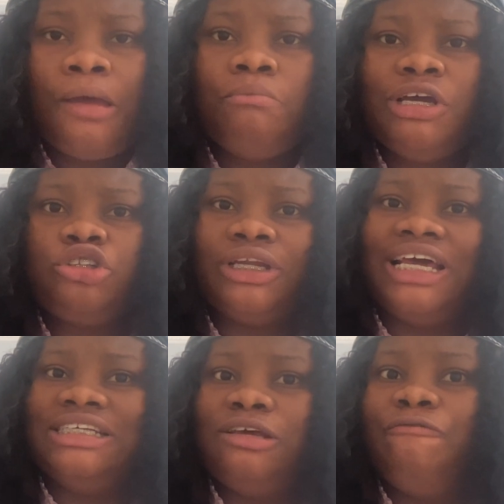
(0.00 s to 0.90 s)
Make sure
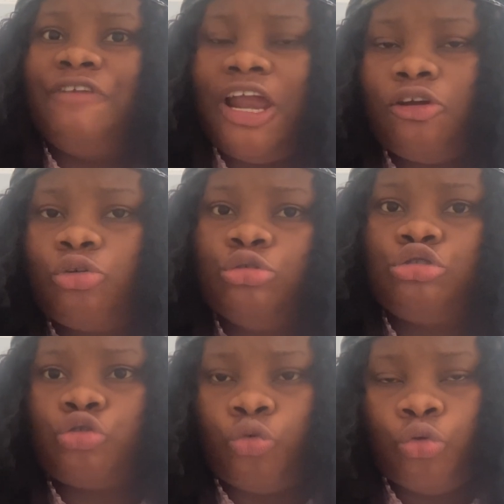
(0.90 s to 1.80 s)
there is a very good
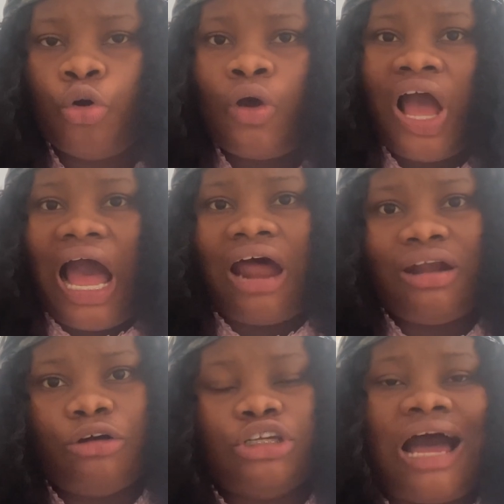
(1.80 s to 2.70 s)
school around.